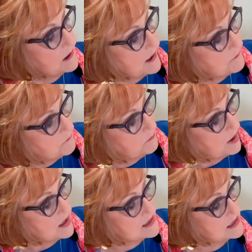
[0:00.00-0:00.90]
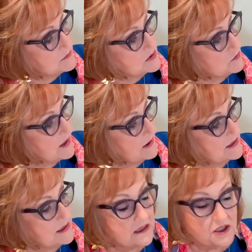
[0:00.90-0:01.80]
blossoms around
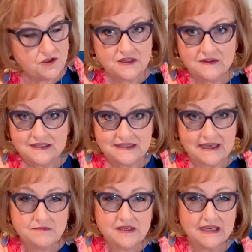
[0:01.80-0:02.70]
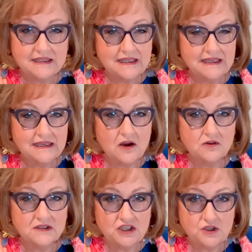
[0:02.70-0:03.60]
it using the same technique,
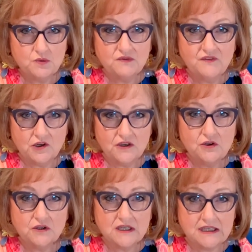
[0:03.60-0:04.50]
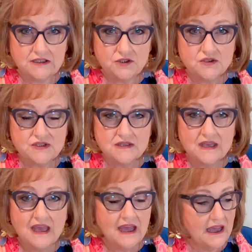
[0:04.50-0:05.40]
only you would vary your colors.
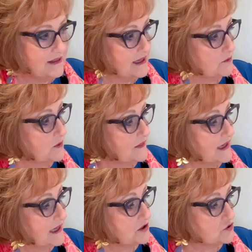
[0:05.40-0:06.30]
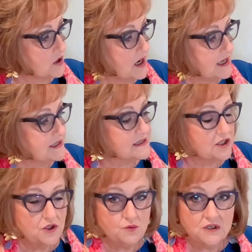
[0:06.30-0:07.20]
And then when that dries,
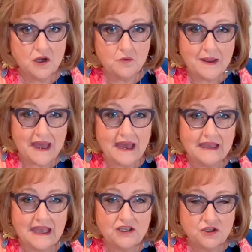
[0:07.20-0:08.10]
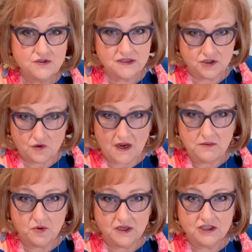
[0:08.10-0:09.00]
you would go back and use the dry
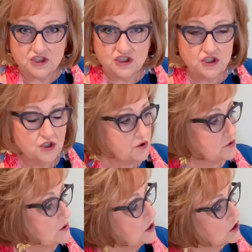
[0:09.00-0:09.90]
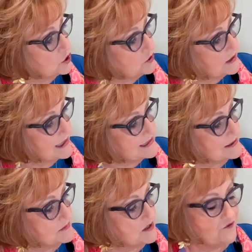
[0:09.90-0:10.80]
brush to create
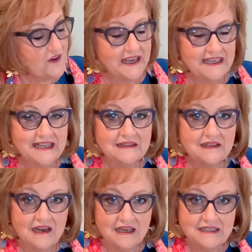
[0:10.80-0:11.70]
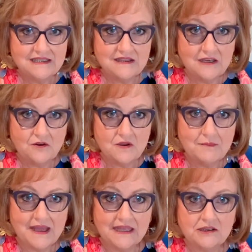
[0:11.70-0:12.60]
some defining lines in there that
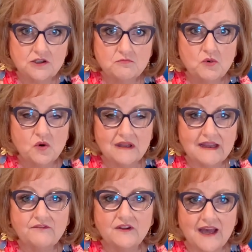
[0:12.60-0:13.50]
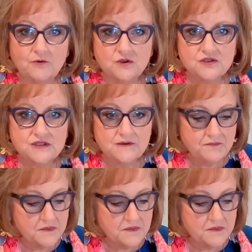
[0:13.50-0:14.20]
make it look more like flowers.